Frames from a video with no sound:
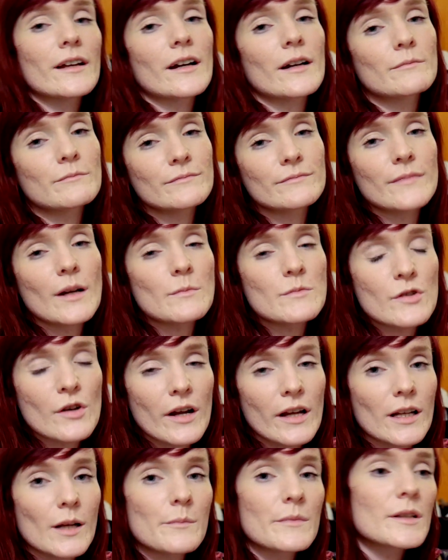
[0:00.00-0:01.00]
I'm
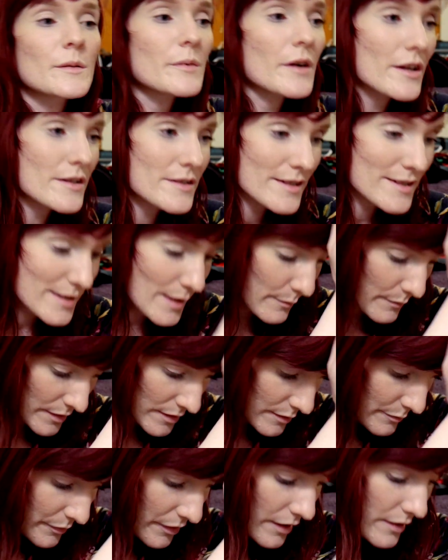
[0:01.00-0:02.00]
trying. I'm in the process.
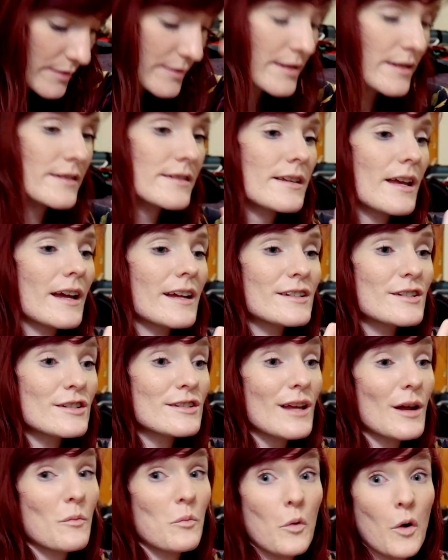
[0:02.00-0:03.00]

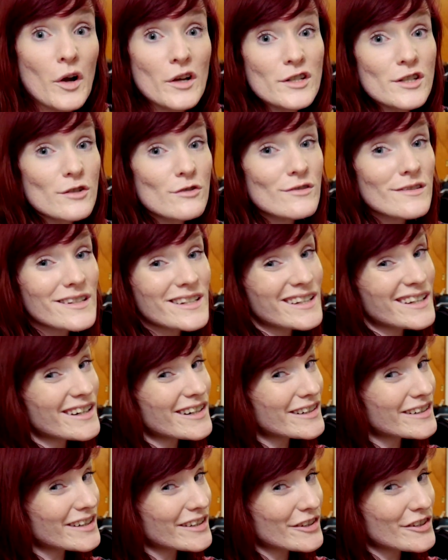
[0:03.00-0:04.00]
I want to
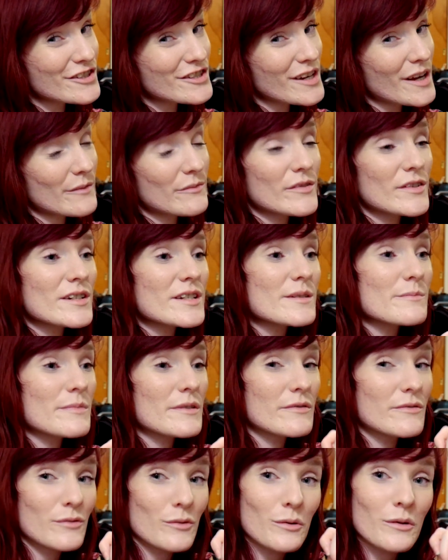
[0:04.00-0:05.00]
secure another job first
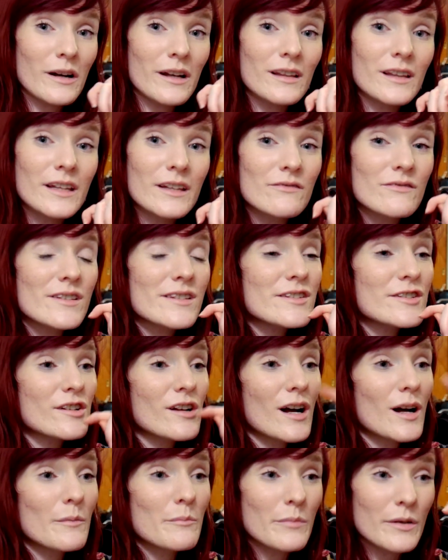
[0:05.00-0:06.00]
before I leave this
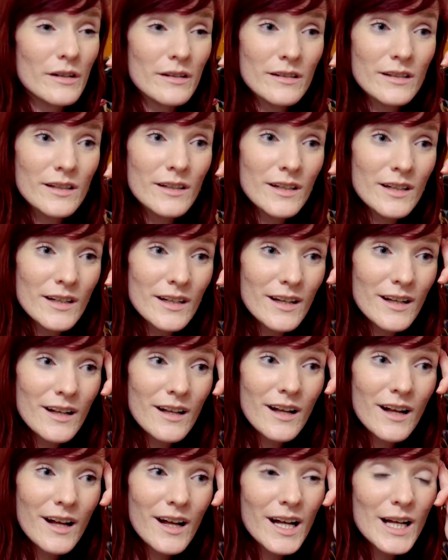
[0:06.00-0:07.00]
job, but
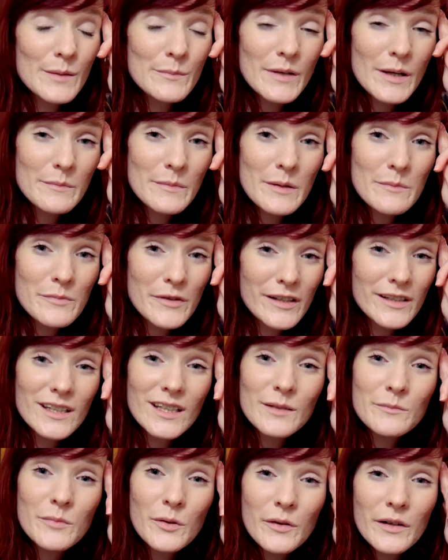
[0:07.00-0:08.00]
I'm at my
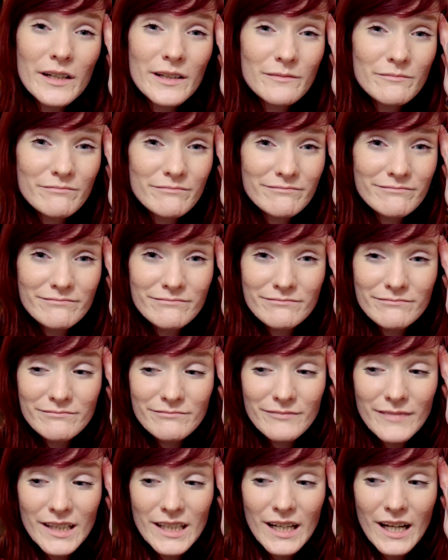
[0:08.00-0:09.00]
breaking point,
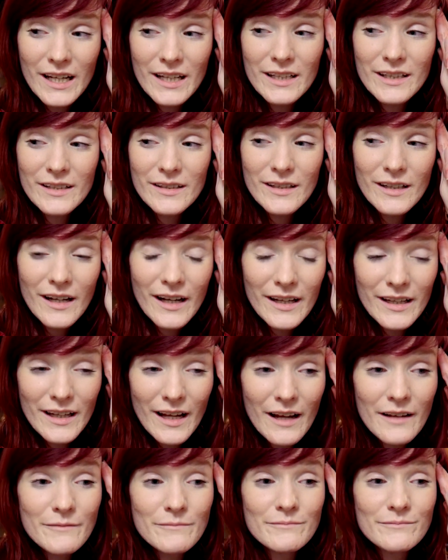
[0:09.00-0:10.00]
and I
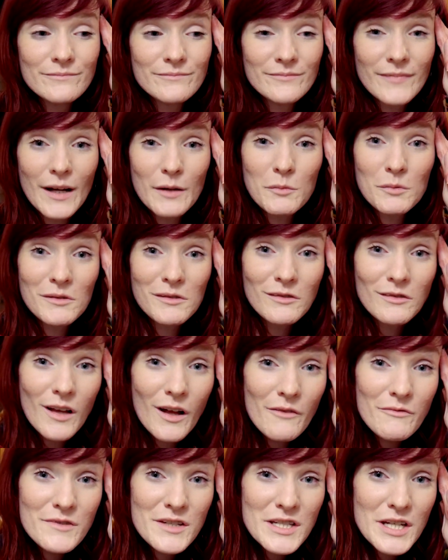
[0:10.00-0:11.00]
would
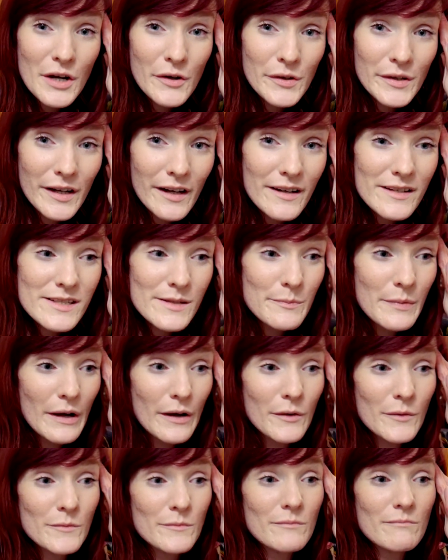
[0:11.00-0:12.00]
love to tell you guys
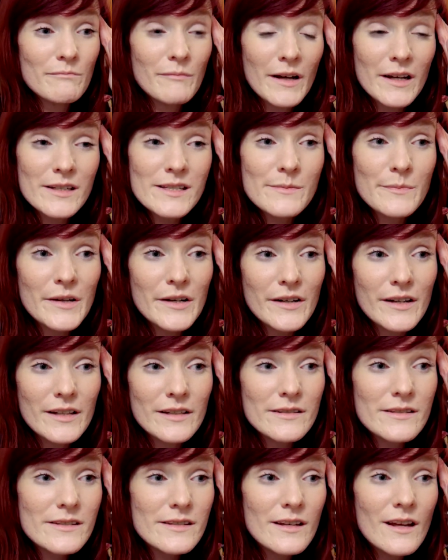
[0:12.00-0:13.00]
about my
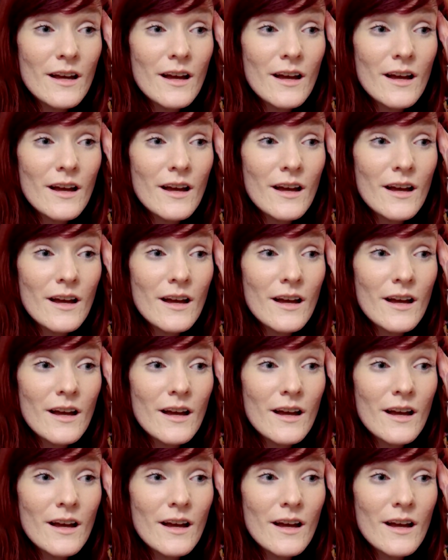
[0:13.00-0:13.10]
experience,